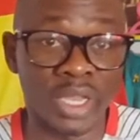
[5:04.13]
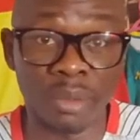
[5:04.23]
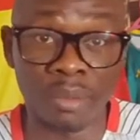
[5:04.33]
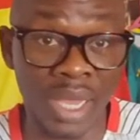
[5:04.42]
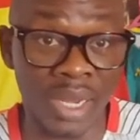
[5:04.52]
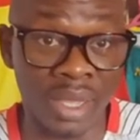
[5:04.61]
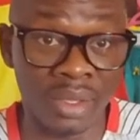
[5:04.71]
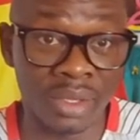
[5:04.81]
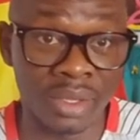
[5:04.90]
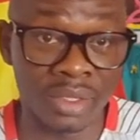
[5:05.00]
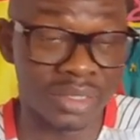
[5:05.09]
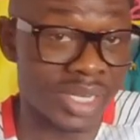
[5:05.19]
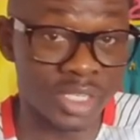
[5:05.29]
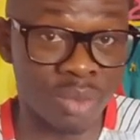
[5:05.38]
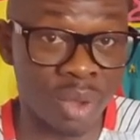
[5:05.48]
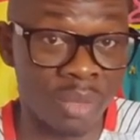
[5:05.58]
Mbala. That
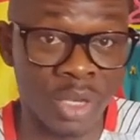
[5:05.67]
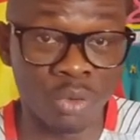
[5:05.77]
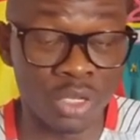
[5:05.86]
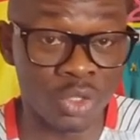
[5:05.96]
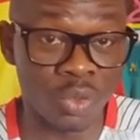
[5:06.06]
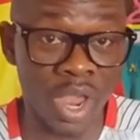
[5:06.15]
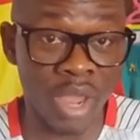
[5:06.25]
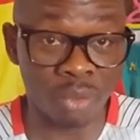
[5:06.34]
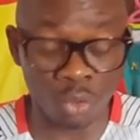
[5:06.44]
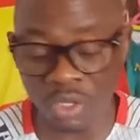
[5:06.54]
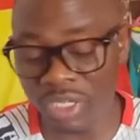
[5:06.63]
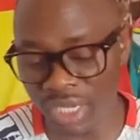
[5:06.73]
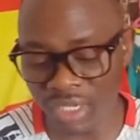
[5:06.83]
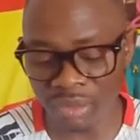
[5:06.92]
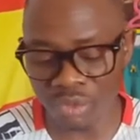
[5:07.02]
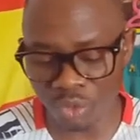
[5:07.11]
is my main reason why I'm not going to start
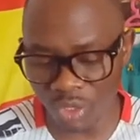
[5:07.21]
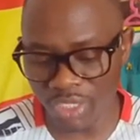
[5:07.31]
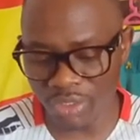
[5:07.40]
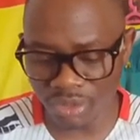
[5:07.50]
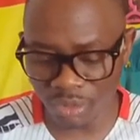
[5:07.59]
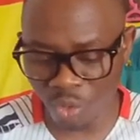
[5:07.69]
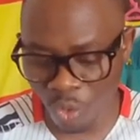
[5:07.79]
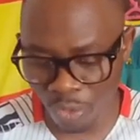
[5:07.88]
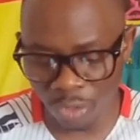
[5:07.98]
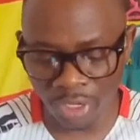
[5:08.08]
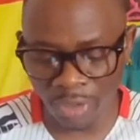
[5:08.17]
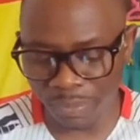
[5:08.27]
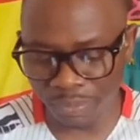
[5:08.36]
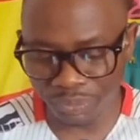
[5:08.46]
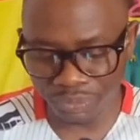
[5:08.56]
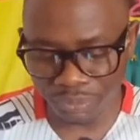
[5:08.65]
him. So let's go for the
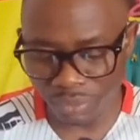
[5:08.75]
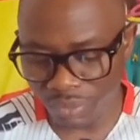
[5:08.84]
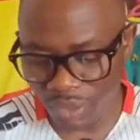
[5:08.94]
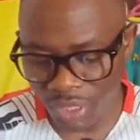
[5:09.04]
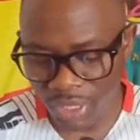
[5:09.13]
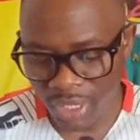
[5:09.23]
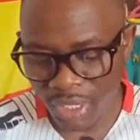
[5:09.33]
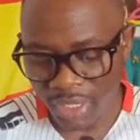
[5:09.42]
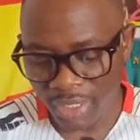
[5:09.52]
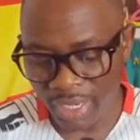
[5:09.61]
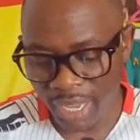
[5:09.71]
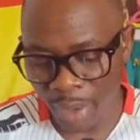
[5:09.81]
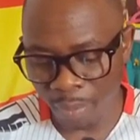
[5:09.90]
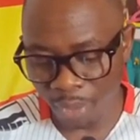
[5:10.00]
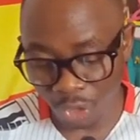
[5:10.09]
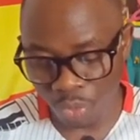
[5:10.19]
There are
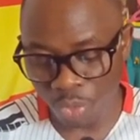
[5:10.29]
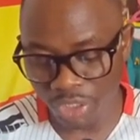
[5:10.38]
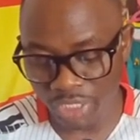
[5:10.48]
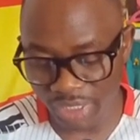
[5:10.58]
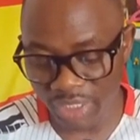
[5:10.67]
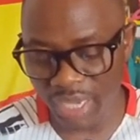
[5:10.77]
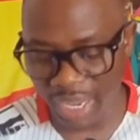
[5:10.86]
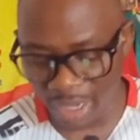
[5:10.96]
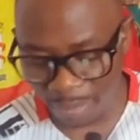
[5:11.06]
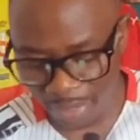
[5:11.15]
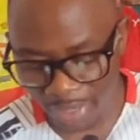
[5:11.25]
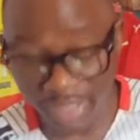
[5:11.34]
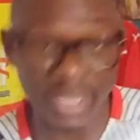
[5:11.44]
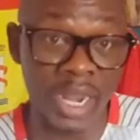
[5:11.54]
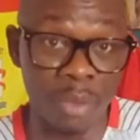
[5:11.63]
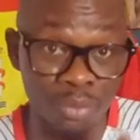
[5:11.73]
possible starting lineup
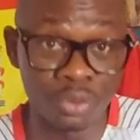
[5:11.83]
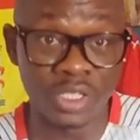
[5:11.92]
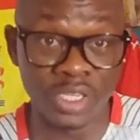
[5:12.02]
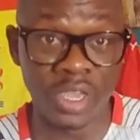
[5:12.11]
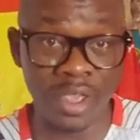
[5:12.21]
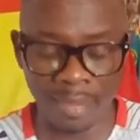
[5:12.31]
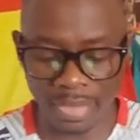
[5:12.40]
that I put here.